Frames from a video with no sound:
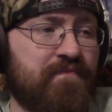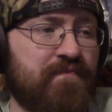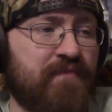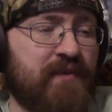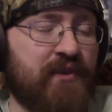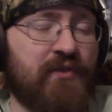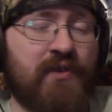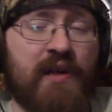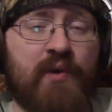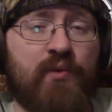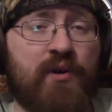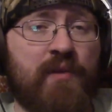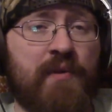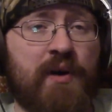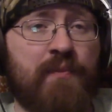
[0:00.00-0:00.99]
at least they're not
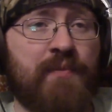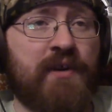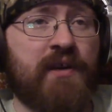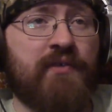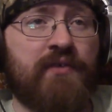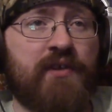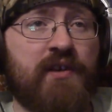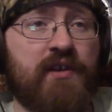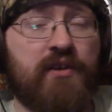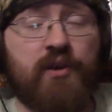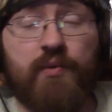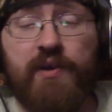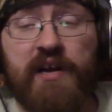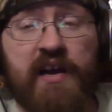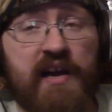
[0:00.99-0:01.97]
worry about PC.
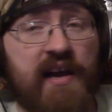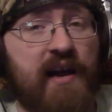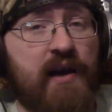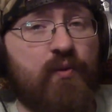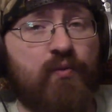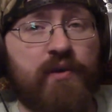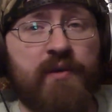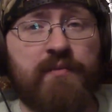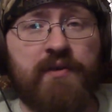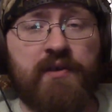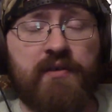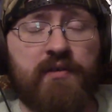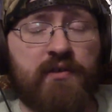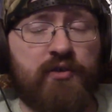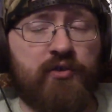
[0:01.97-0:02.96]
No, we got hot
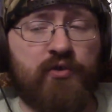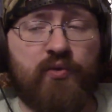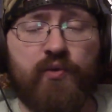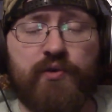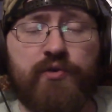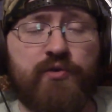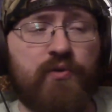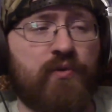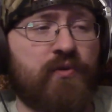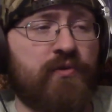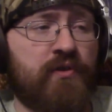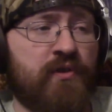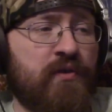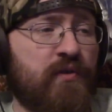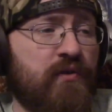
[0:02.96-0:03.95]
women and short shorts,
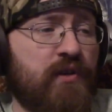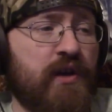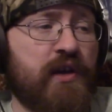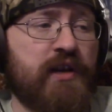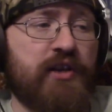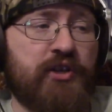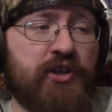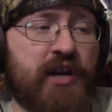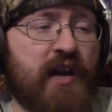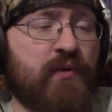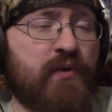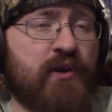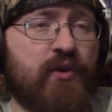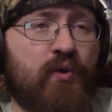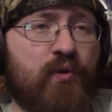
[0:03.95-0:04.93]
and they're
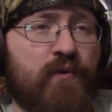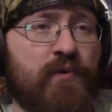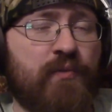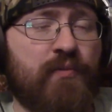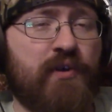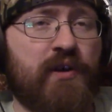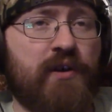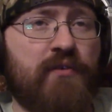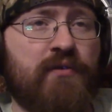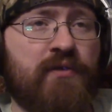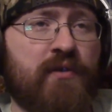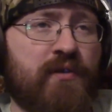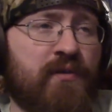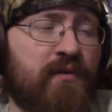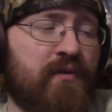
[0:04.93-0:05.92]
gyrating all over the place,
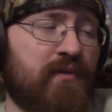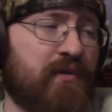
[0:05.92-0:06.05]
and